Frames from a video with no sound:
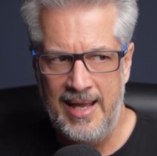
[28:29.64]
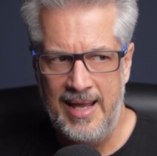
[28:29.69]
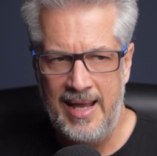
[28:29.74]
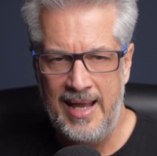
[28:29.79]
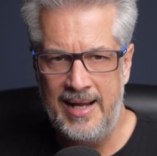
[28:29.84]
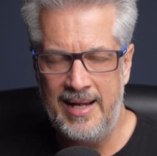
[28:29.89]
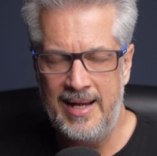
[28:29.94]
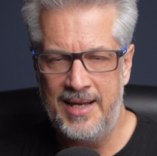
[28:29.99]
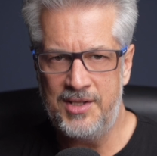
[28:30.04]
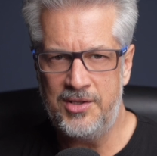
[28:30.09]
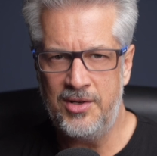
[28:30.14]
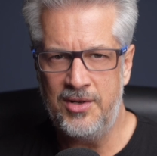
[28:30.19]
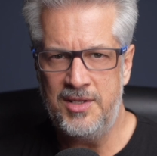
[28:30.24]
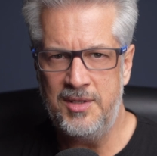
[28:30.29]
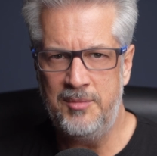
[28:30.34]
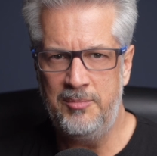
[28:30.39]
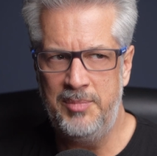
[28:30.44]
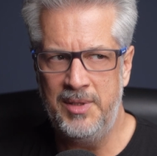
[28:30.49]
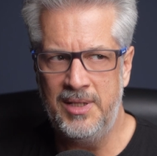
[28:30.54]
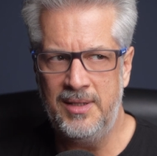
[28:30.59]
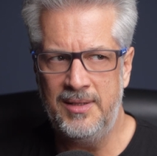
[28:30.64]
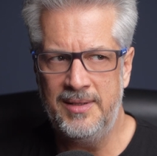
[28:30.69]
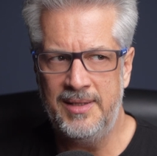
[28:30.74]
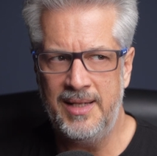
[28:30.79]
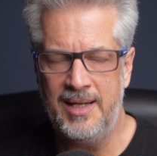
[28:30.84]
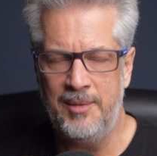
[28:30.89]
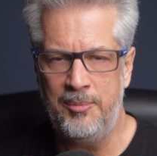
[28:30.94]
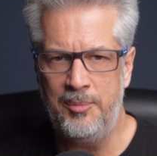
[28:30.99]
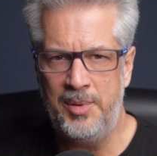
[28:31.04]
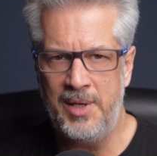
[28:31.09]
and I start to build
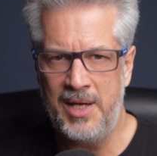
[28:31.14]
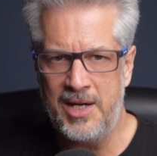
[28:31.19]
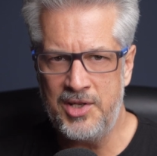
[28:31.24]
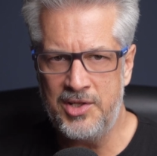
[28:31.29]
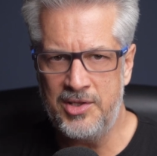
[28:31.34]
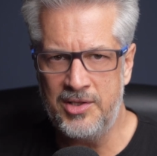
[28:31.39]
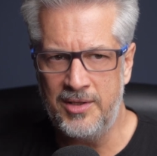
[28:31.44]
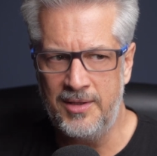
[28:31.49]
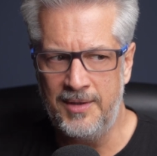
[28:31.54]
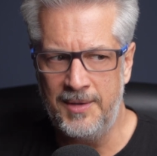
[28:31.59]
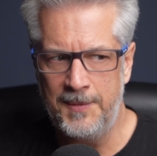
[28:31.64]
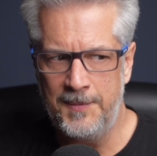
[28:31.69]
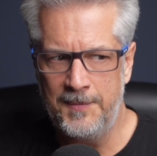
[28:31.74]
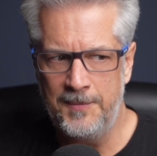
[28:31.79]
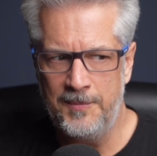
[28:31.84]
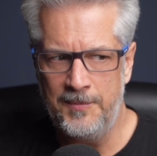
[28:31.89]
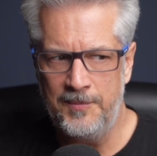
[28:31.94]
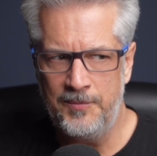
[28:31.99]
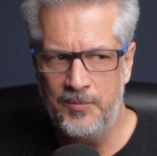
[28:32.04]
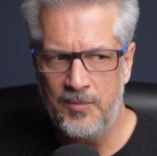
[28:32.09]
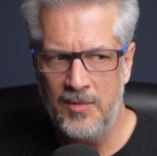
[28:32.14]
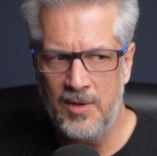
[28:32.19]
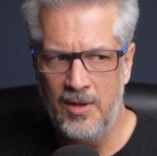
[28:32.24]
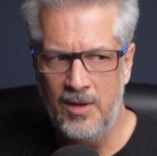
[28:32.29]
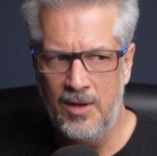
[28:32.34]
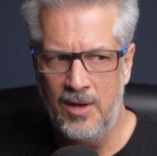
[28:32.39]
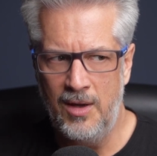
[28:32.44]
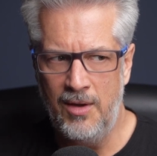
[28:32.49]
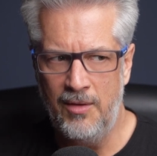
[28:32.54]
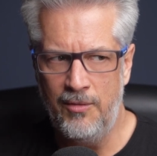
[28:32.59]
a picture
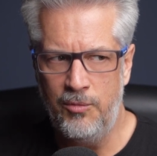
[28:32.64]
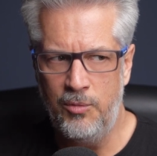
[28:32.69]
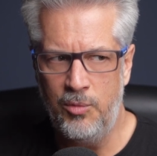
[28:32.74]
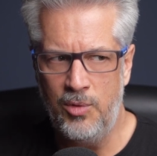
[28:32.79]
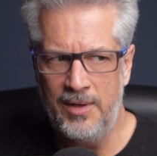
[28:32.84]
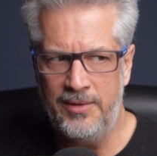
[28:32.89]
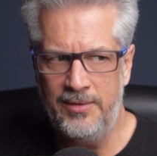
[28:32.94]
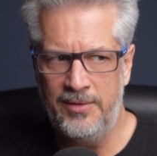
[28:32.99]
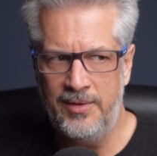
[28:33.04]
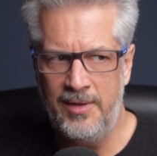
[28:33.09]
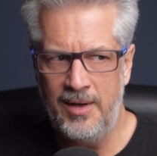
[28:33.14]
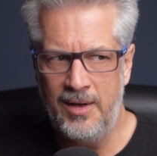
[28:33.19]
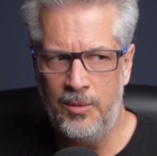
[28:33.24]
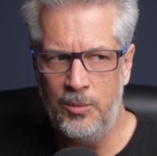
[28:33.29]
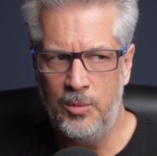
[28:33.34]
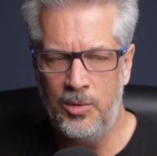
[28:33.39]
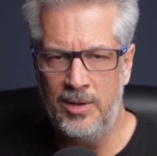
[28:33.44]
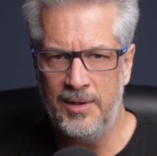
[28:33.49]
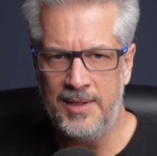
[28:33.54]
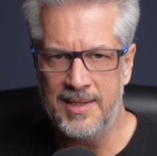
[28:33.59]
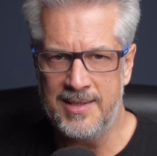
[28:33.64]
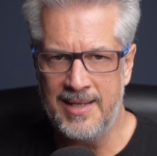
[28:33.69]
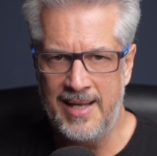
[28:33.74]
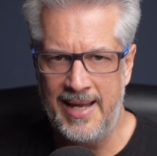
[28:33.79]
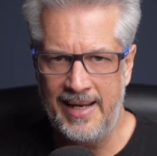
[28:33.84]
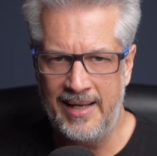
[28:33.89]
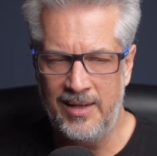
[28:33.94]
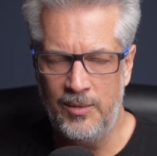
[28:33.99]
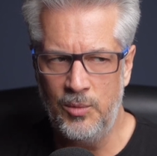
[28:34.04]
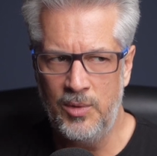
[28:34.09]
of what their world is
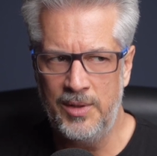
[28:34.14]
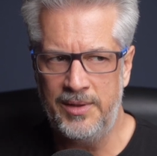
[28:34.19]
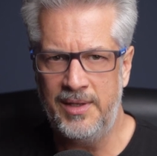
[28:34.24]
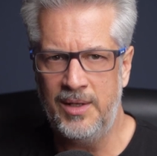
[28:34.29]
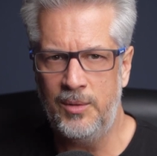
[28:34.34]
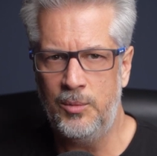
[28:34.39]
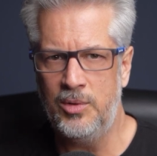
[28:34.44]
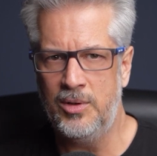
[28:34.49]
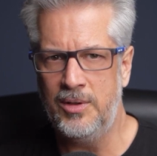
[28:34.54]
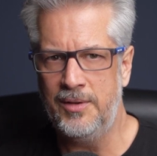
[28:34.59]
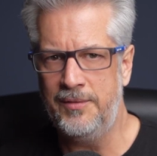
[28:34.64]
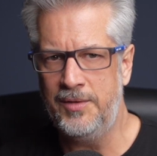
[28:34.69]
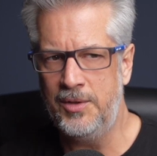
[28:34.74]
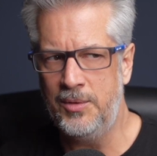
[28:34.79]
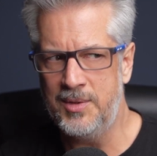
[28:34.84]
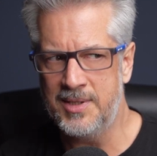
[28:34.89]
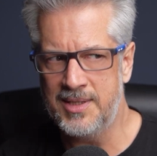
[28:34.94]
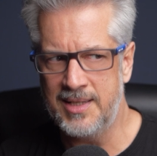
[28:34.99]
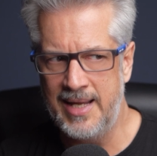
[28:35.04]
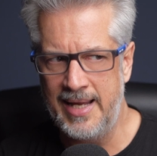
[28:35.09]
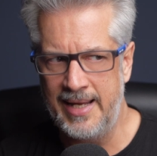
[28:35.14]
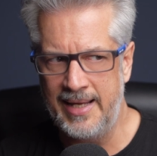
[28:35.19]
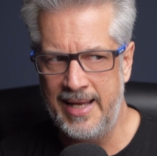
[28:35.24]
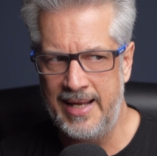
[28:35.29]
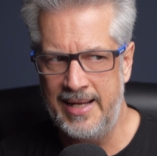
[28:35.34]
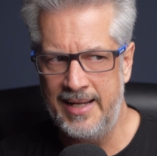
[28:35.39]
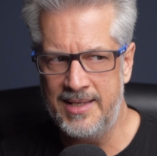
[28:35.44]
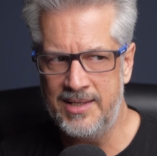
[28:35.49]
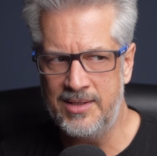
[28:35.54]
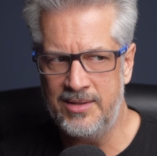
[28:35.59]
like and what their worldview is like,
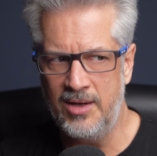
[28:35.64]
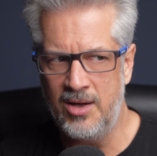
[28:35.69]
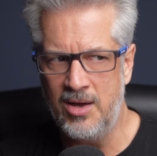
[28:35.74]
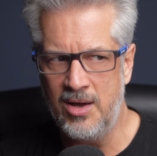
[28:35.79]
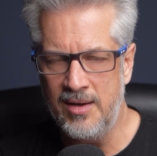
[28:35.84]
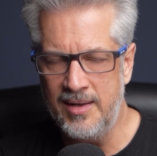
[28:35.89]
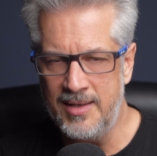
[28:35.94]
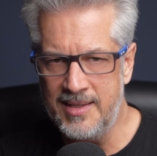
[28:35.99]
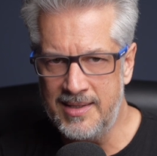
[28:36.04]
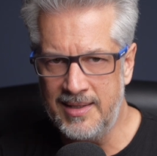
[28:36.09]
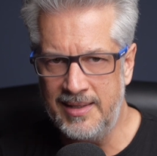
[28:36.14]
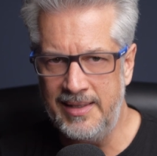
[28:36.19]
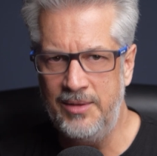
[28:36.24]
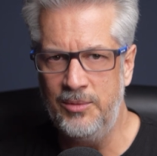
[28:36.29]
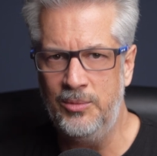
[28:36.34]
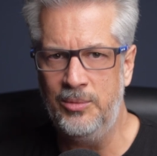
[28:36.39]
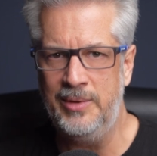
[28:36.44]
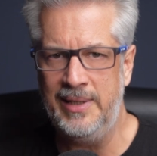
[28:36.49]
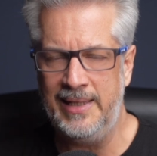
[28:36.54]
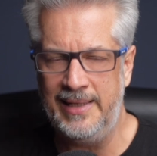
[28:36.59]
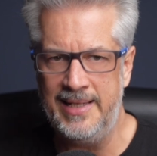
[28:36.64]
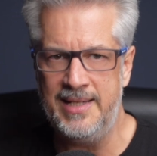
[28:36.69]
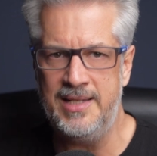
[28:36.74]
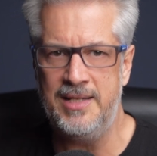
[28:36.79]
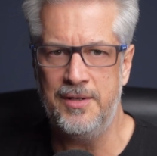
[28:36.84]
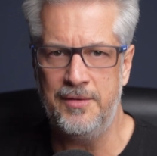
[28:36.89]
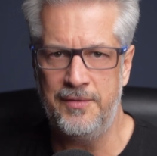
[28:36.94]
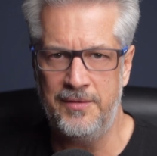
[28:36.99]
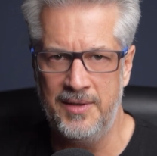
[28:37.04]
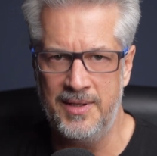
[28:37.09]
and it's honestly really
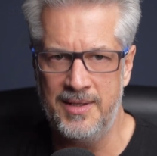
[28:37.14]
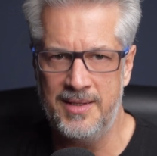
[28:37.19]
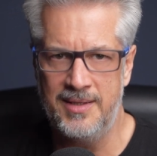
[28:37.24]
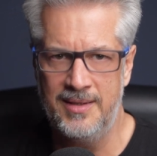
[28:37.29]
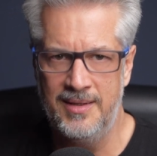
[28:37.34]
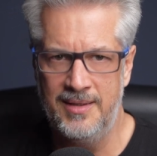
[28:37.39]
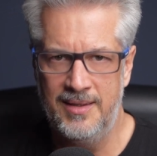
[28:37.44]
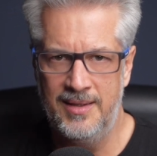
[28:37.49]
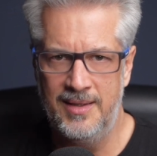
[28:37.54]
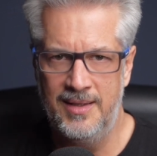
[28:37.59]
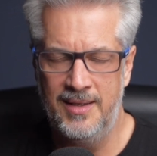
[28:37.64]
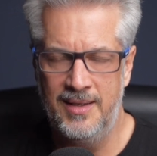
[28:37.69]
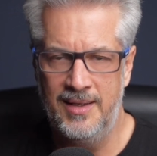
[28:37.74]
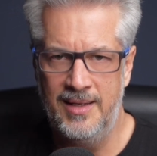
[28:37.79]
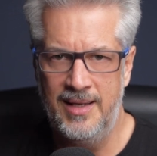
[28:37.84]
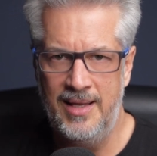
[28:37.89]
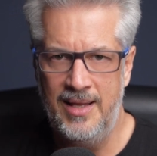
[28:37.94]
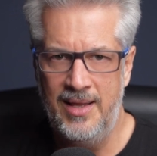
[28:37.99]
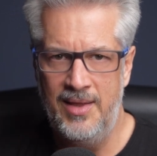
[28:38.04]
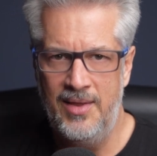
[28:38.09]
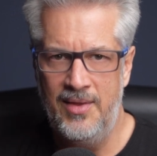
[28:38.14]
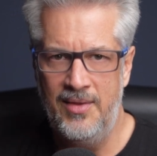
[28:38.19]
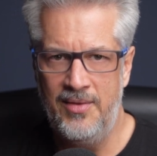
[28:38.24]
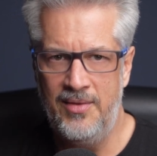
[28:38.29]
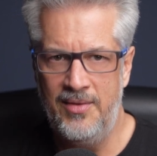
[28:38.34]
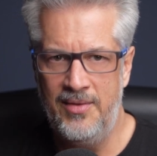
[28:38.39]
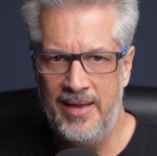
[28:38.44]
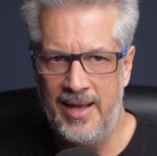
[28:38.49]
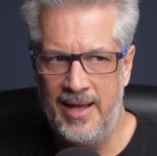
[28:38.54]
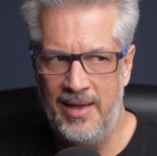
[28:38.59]
different
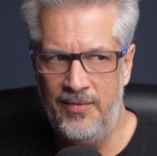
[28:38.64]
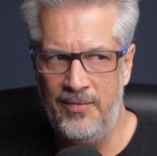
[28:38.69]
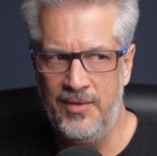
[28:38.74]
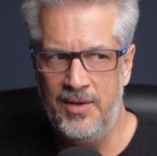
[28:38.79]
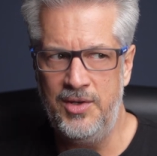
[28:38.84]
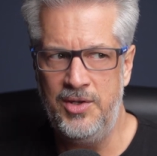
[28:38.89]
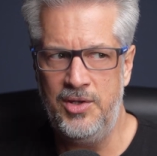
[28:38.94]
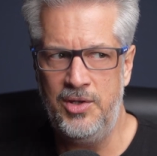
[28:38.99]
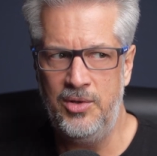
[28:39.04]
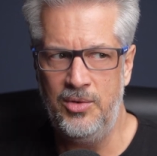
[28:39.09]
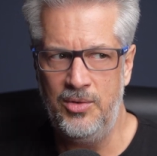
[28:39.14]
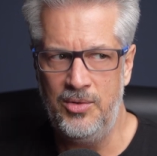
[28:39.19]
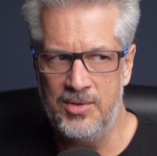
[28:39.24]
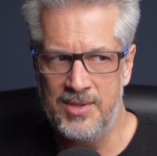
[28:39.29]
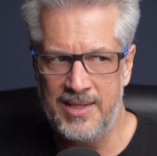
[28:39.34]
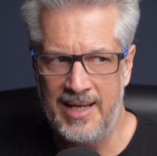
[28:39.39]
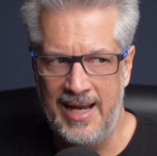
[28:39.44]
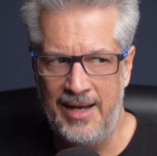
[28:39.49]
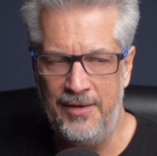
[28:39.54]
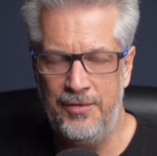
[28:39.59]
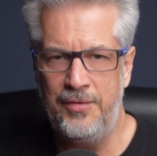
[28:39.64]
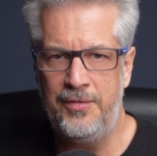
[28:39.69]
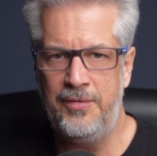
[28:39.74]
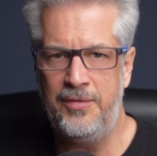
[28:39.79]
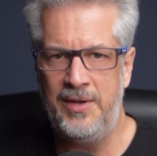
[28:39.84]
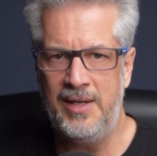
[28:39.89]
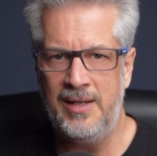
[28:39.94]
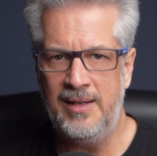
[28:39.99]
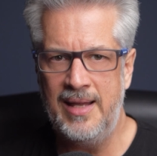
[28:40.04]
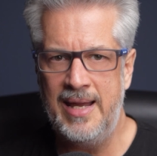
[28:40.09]
than the news. I
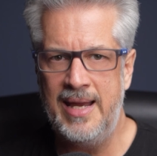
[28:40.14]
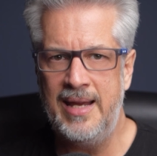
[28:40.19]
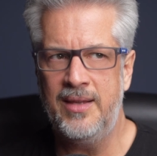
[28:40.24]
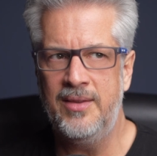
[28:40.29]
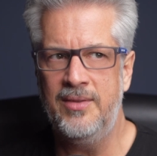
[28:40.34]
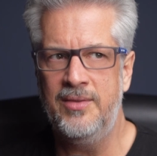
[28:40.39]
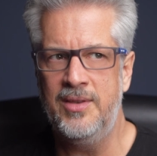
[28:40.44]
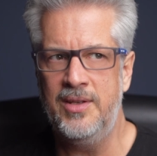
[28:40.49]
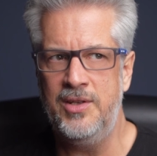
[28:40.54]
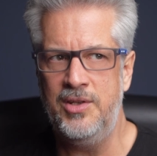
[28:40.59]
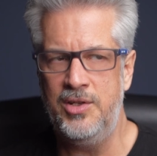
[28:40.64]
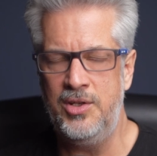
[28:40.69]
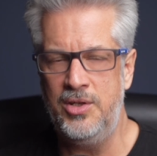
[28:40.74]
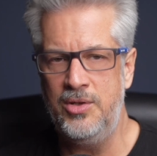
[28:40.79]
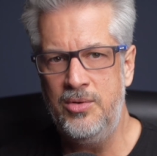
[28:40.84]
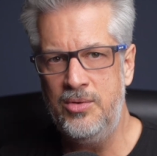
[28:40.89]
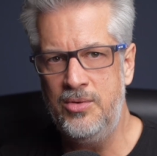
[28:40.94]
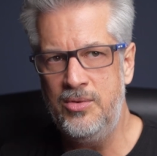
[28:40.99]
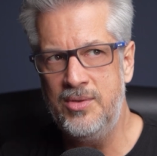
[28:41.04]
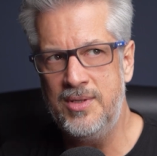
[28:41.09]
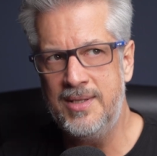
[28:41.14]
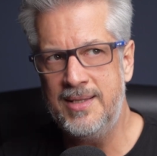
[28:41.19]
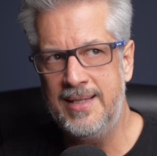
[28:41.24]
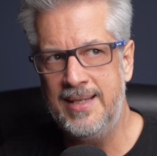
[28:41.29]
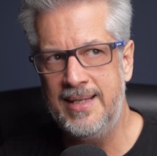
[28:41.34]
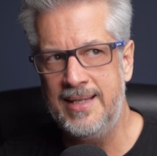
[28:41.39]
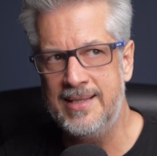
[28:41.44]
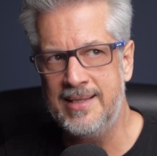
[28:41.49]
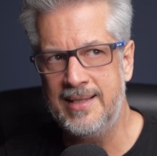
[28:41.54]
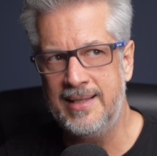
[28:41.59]
feel like the news
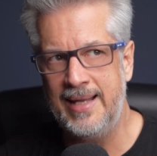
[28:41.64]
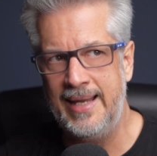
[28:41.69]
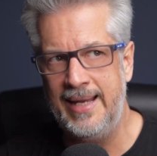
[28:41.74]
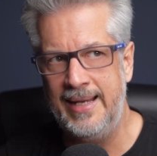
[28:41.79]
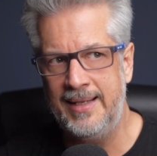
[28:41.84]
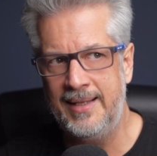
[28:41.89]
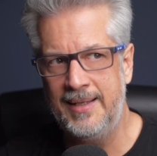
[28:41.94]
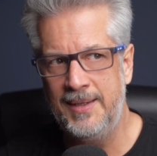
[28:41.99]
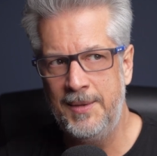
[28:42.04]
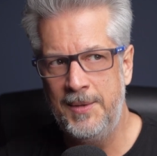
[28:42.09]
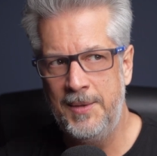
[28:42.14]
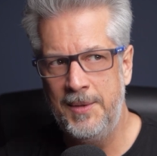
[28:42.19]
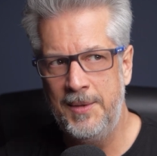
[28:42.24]
is like